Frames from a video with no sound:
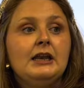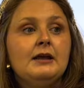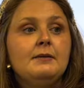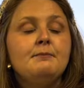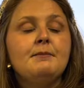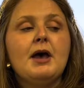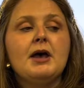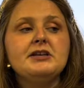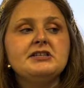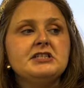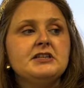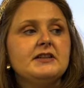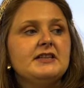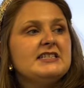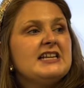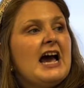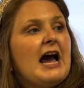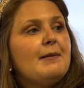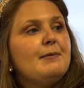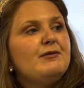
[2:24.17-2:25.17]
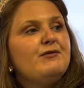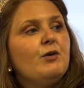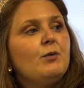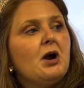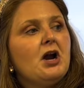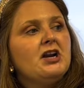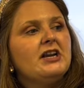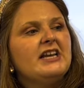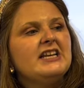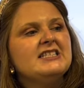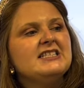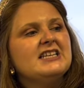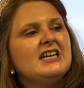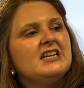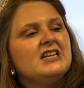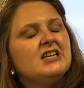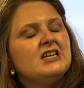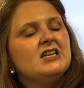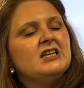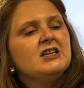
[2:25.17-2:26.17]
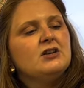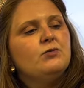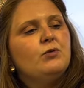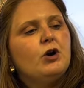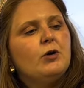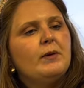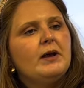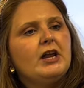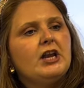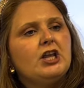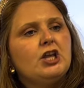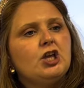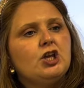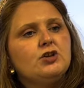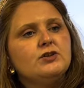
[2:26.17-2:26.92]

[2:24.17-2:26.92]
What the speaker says: Most of the time, if a word ends in what are we going to